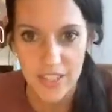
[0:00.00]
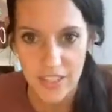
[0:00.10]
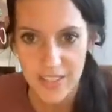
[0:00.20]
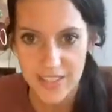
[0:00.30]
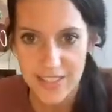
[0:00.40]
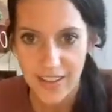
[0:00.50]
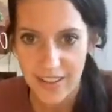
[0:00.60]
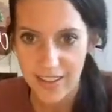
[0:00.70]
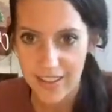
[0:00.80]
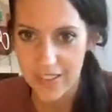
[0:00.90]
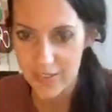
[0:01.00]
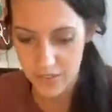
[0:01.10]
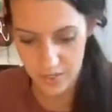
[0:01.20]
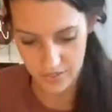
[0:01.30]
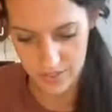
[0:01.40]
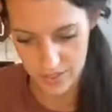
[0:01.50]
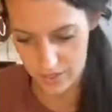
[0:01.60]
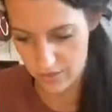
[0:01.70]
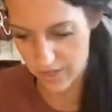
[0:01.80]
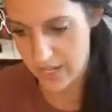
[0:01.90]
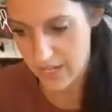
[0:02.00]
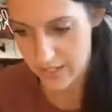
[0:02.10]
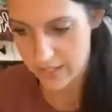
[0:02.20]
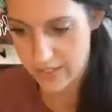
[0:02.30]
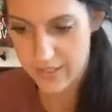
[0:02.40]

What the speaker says: to your son turns 3.